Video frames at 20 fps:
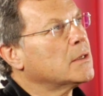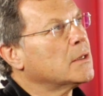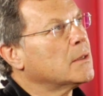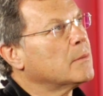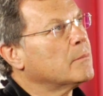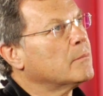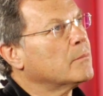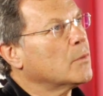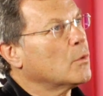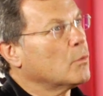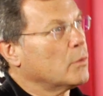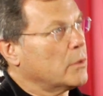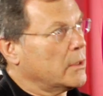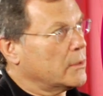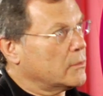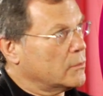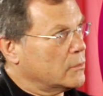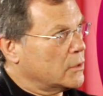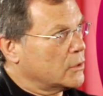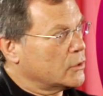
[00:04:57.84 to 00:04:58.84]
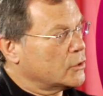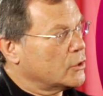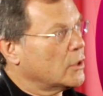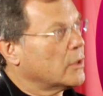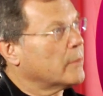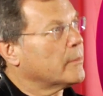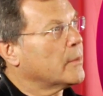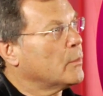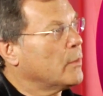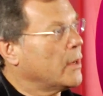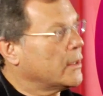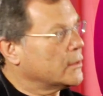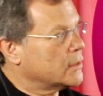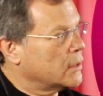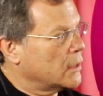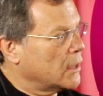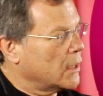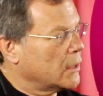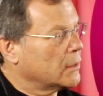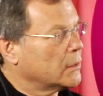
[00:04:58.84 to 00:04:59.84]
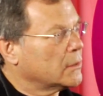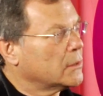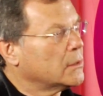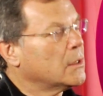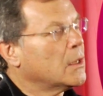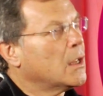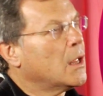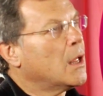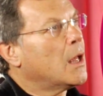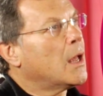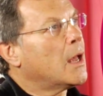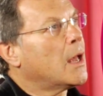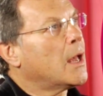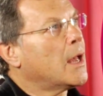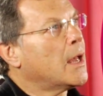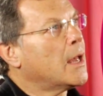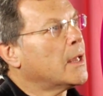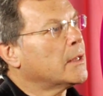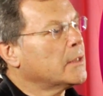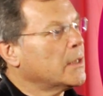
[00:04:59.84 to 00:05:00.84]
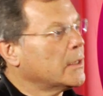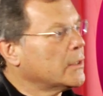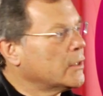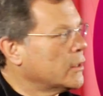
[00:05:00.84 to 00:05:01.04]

um, or they didn't turn up, they went to London. And they